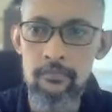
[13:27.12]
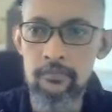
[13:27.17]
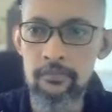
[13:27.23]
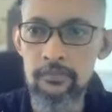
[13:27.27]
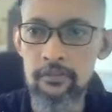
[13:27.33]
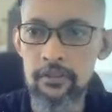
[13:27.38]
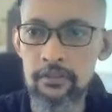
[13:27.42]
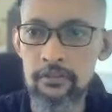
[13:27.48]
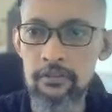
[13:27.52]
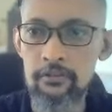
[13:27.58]

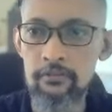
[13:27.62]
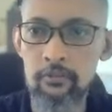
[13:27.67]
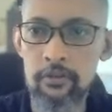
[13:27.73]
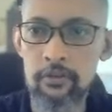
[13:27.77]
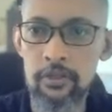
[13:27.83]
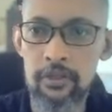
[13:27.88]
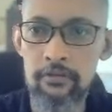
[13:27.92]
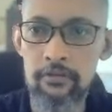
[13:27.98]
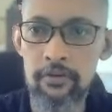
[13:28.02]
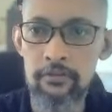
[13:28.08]
And this one
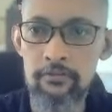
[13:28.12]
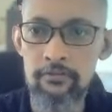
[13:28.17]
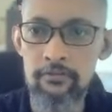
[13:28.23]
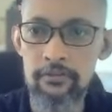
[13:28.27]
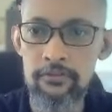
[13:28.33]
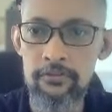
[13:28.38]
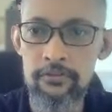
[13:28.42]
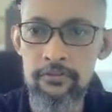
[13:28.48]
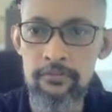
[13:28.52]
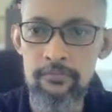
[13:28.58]
there, right?
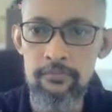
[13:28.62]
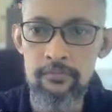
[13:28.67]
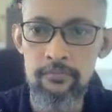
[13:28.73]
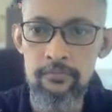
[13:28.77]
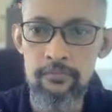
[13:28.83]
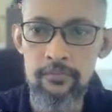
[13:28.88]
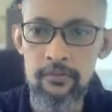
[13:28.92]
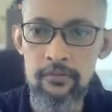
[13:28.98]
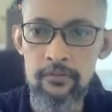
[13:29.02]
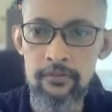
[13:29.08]
First.
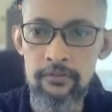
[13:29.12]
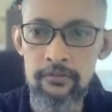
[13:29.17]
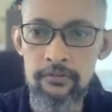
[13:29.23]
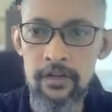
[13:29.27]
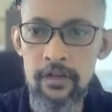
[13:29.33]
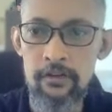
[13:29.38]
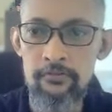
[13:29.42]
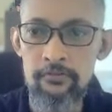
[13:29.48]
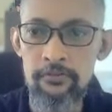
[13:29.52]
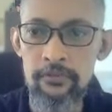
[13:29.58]

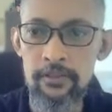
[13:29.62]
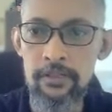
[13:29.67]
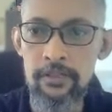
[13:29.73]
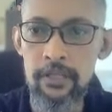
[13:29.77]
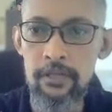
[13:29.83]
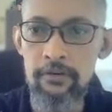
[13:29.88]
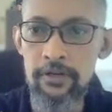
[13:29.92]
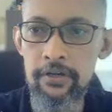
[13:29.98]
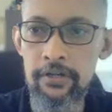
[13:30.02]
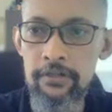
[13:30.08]
Roughly
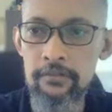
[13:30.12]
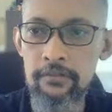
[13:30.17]
there, right?